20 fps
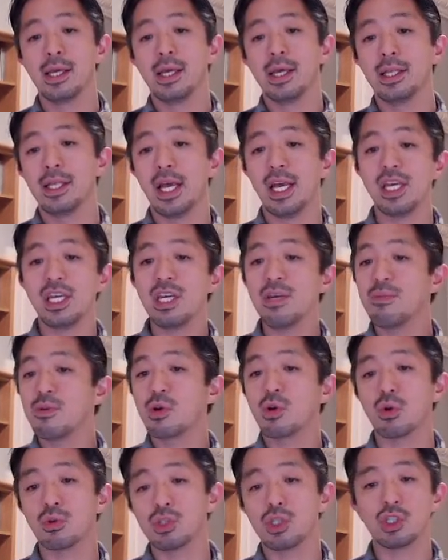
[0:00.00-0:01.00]
Then even
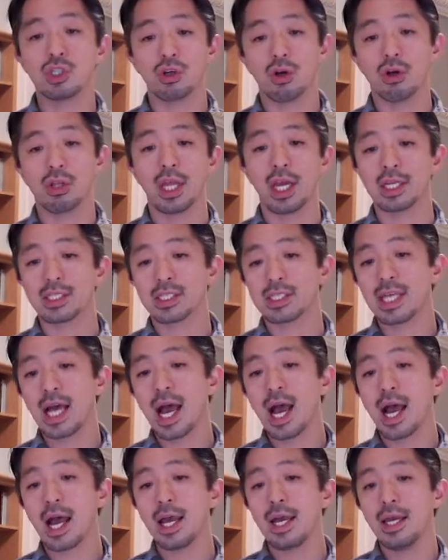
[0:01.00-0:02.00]
condition on
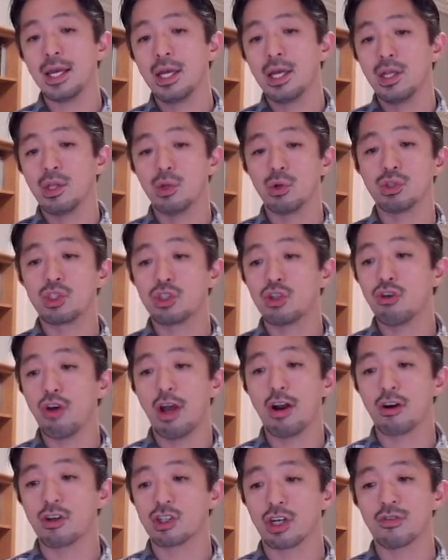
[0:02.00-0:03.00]
xi, those two
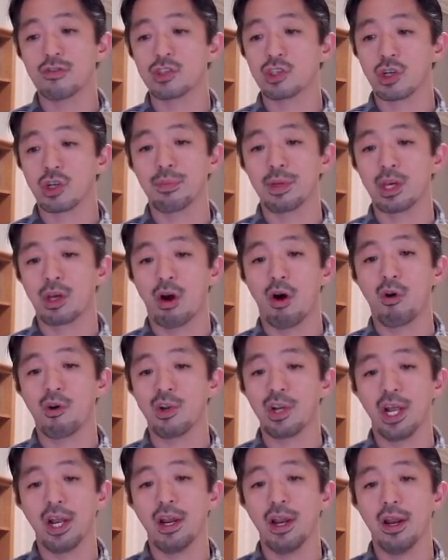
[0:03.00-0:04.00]
error terms are going to be
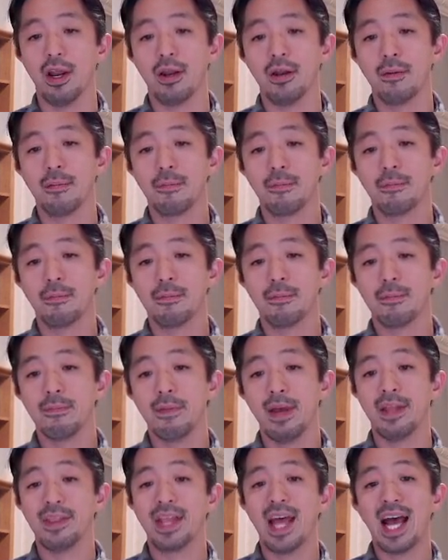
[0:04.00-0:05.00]
correlated.
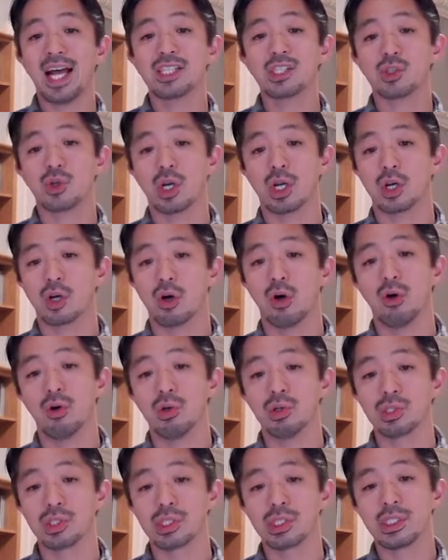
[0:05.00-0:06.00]
And that's going to
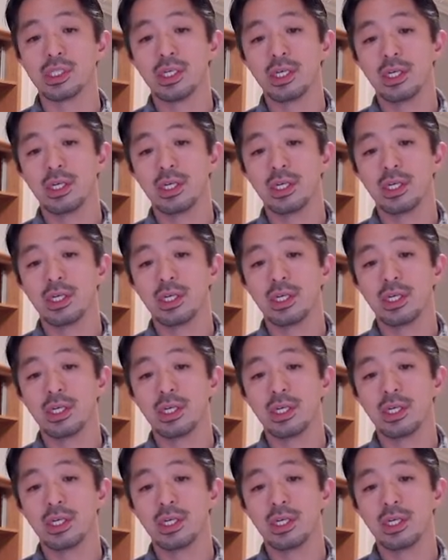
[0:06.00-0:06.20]
cause